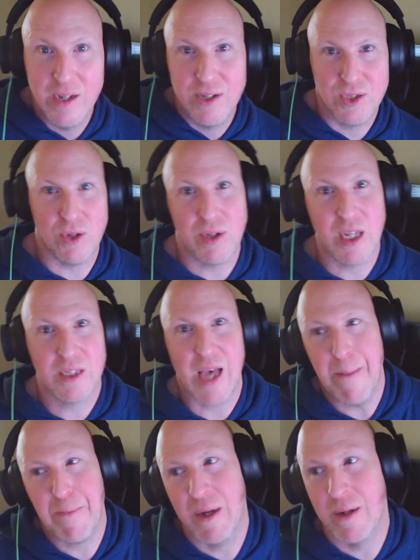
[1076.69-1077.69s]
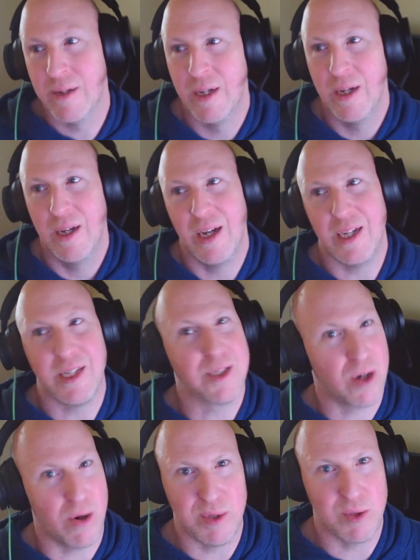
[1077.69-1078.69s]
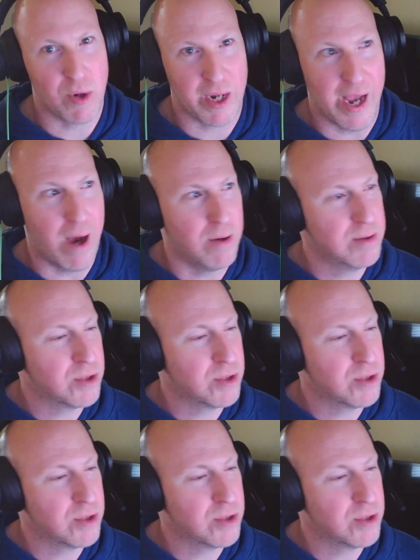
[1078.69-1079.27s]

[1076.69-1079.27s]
So things happen. It doesn't always work out.